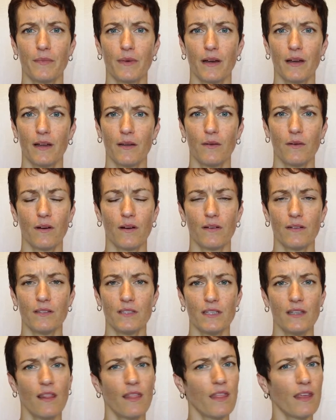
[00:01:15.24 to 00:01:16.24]
I
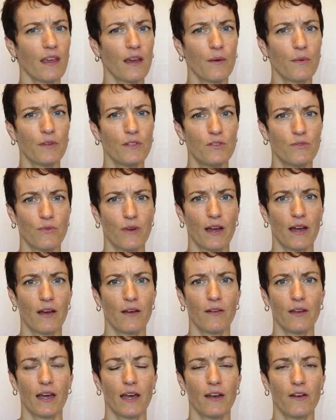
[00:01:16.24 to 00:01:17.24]
didn't think I would
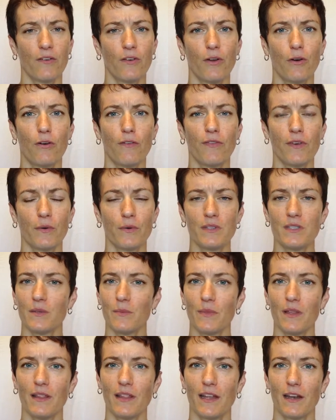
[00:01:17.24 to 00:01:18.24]
drown. I don't know if it was
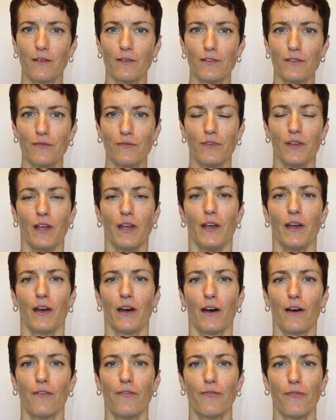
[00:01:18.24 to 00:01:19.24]
something that I was
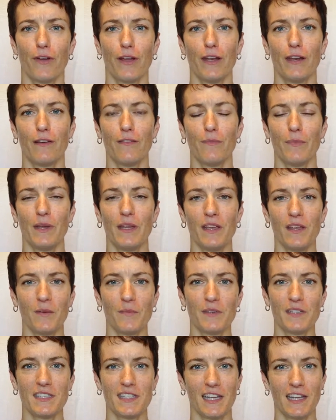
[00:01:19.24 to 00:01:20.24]
afraid of, making a
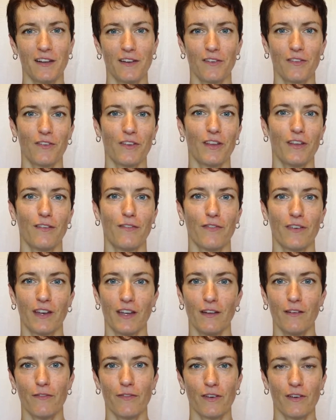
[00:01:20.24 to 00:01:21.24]
mistake or looking
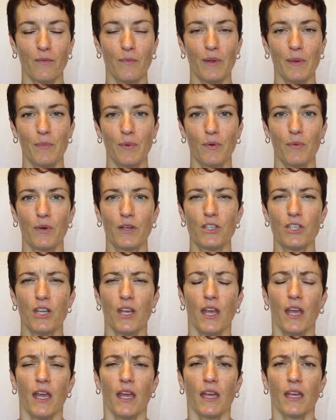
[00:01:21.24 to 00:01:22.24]
funny in front of people, which
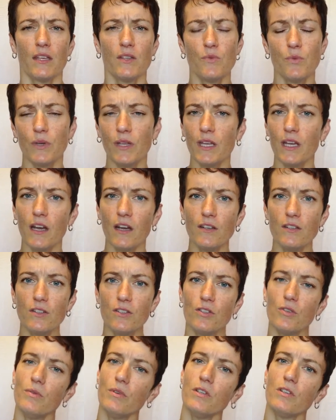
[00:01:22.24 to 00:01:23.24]
is really hard
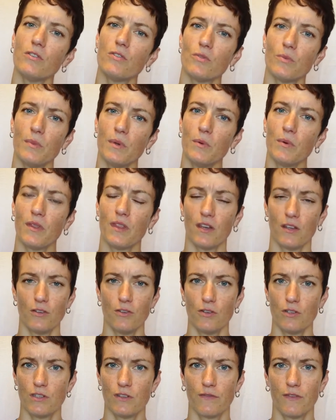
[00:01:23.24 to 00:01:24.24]
to do when you're swimming with
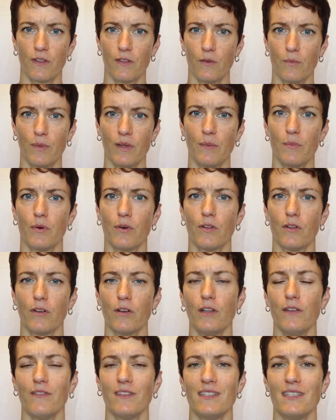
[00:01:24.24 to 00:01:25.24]
hundreds of other people or
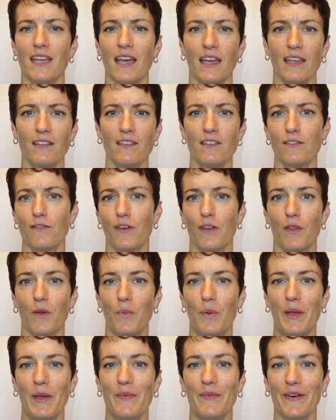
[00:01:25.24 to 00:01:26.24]
even tens of other
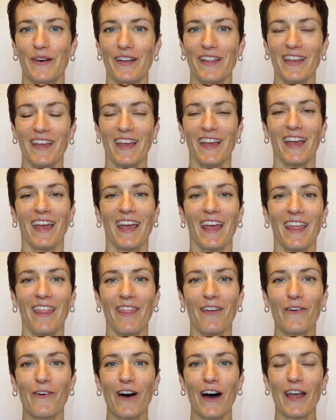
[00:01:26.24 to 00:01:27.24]
people in
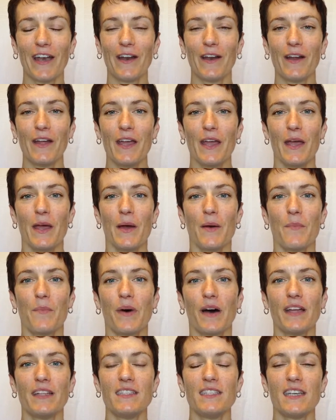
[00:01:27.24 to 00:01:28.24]
the water.
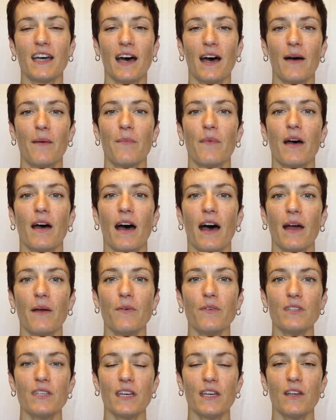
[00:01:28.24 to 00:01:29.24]
But I
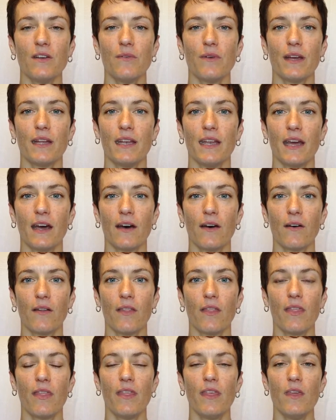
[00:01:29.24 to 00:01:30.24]
will tell you right now,
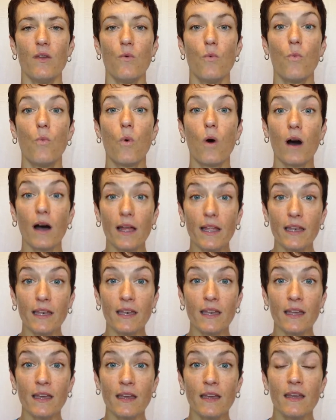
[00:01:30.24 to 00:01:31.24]
the
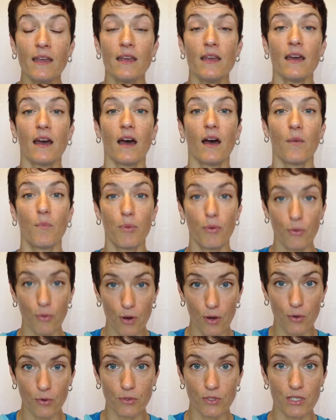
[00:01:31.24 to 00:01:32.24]
one
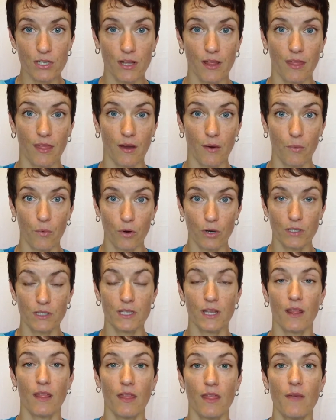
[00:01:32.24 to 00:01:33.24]
approach that
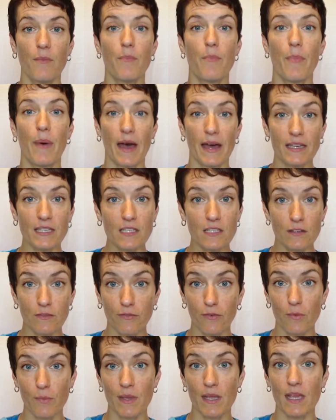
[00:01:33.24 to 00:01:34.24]
worked the best
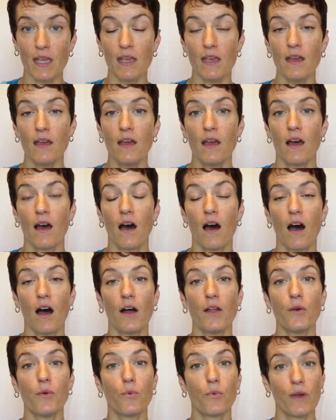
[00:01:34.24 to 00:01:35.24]
for me
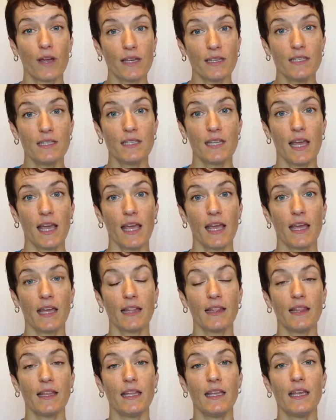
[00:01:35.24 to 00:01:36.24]
on race day
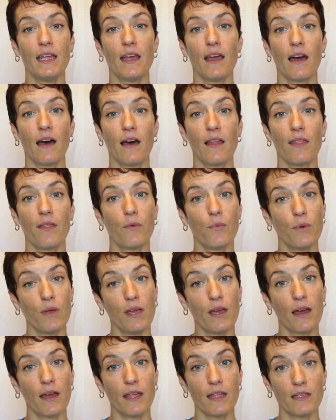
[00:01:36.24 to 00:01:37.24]
and leading the
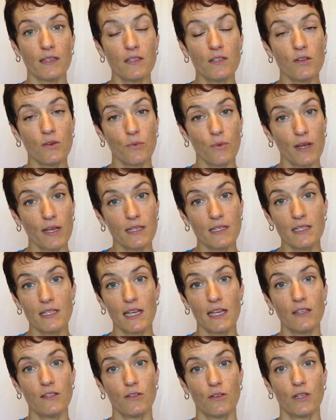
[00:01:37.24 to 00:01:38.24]
week into race
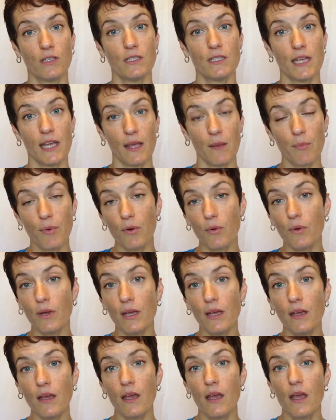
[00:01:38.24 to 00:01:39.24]
day during taper
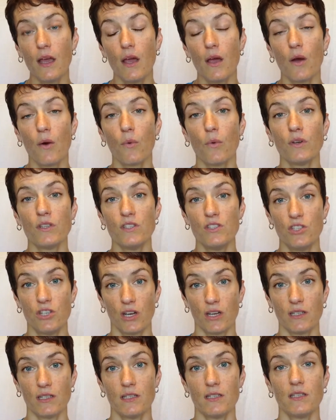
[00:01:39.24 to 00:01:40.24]
week was
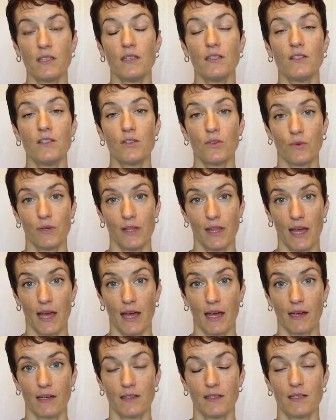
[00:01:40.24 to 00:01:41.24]
just to
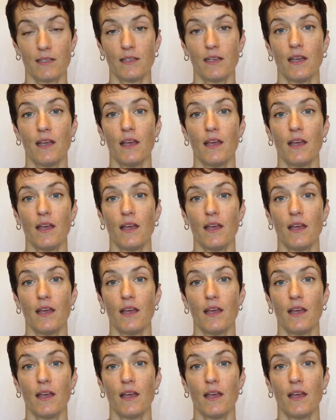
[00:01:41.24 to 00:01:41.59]
relax